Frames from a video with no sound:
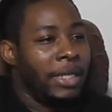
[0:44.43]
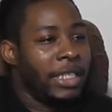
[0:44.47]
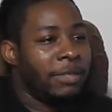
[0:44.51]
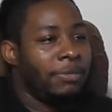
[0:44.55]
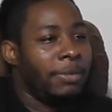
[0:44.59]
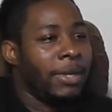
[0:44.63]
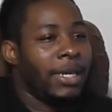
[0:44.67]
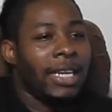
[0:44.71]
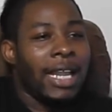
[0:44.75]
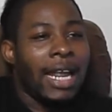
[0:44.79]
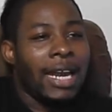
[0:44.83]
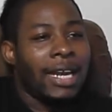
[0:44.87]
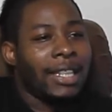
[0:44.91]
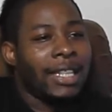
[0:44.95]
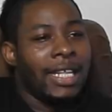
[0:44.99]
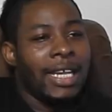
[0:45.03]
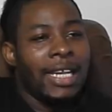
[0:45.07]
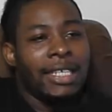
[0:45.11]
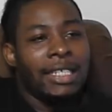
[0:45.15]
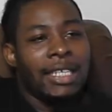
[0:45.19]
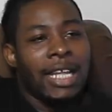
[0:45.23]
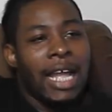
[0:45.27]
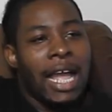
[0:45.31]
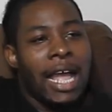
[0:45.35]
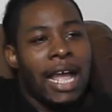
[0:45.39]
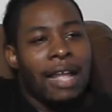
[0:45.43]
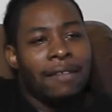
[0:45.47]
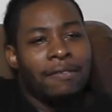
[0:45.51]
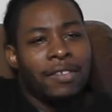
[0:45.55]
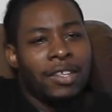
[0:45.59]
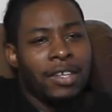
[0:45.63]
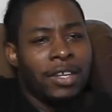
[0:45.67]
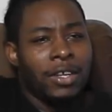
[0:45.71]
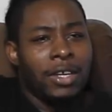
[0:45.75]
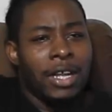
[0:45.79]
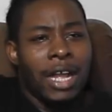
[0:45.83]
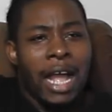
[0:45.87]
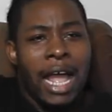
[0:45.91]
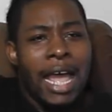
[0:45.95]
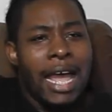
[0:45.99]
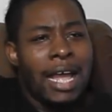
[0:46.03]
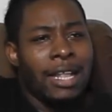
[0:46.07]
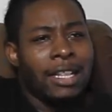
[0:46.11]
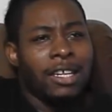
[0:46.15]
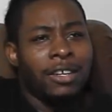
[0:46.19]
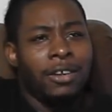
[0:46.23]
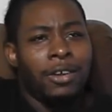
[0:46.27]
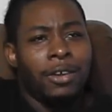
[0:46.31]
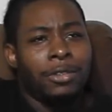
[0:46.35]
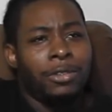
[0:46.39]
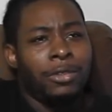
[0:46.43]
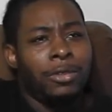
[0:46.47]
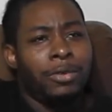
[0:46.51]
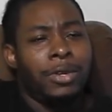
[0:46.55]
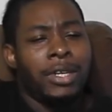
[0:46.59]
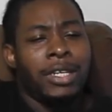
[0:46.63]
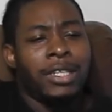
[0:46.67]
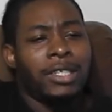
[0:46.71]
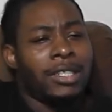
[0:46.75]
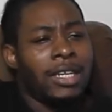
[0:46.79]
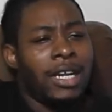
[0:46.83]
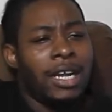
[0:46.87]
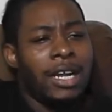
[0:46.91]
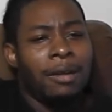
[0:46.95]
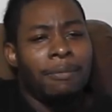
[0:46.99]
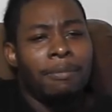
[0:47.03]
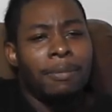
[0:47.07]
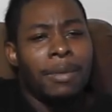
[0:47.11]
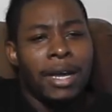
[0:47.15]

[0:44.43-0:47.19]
it's been a lot of things I had to I had to go through this uh,